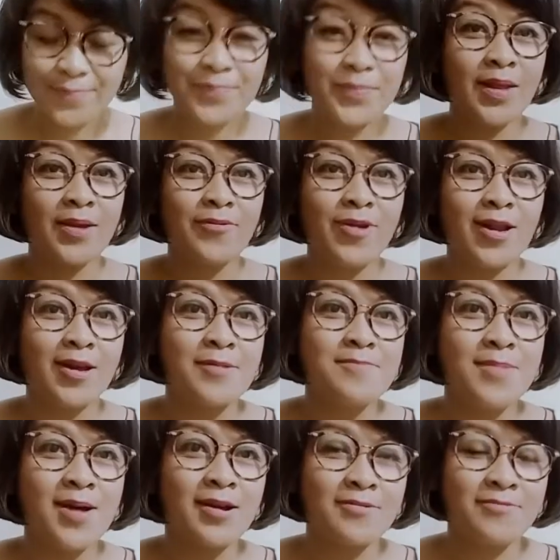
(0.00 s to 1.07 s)
Welcome
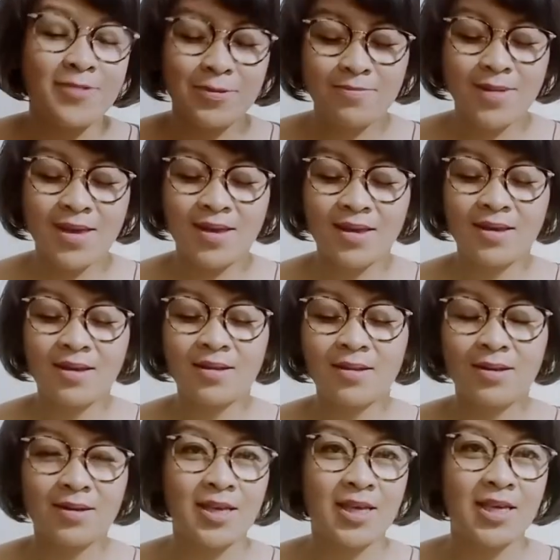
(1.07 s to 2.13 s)
back with me,
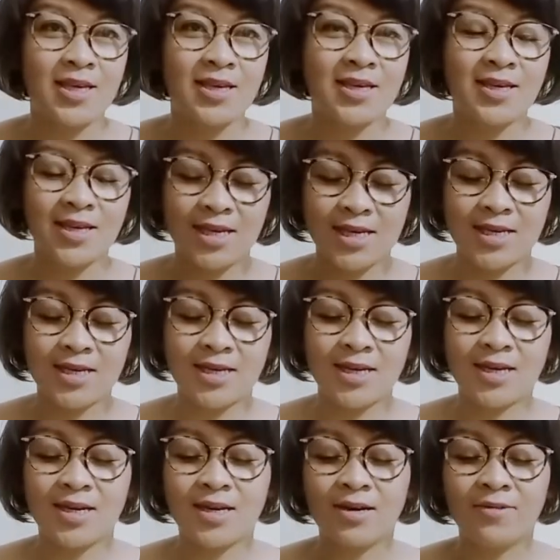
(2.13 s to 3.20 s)
Lucky in
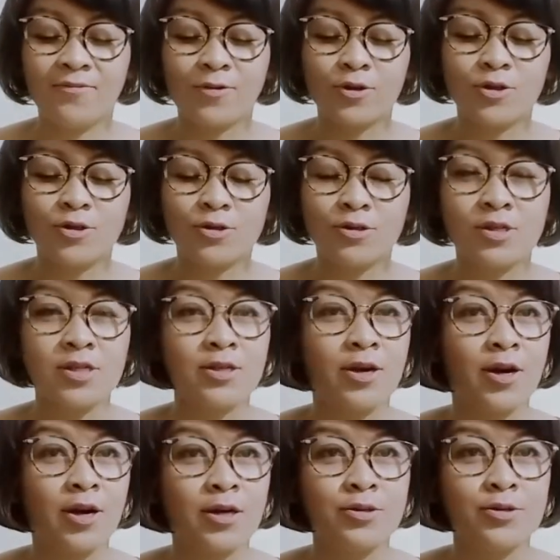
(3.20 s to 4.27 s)
Fortune Star
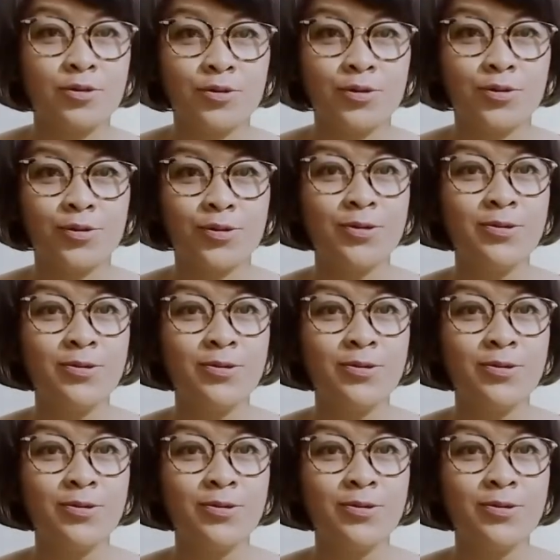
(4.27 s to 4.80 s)
222.